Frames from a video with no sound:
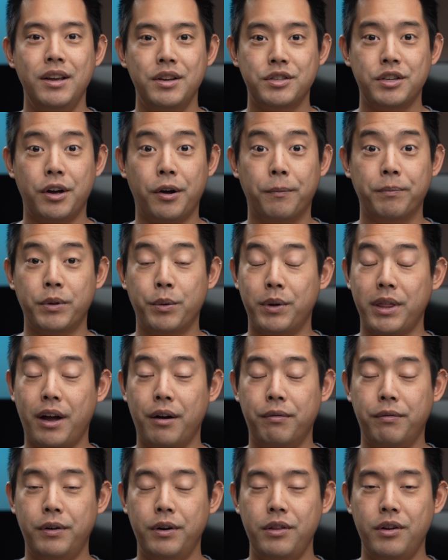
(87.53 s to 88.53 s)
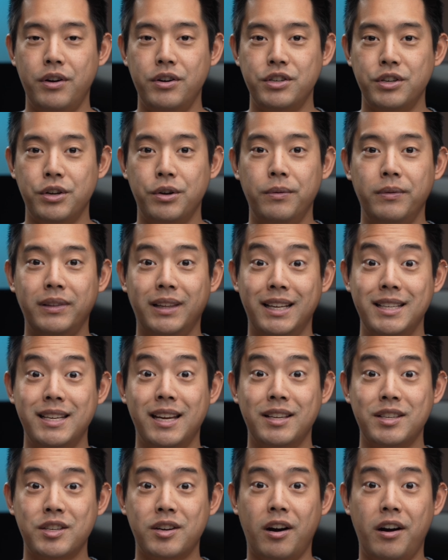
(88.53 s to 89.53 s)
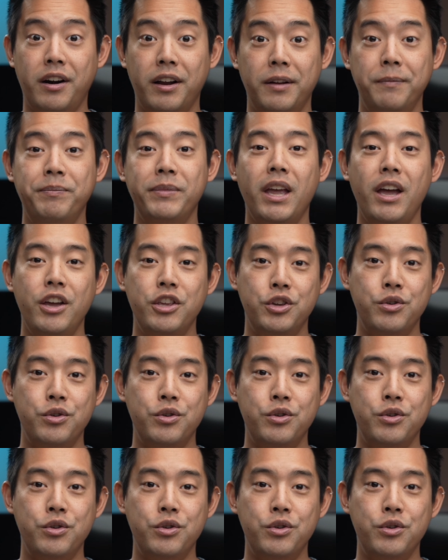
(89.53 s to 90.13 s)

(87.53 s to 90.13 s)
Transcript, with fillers: So without further ado, let's get started.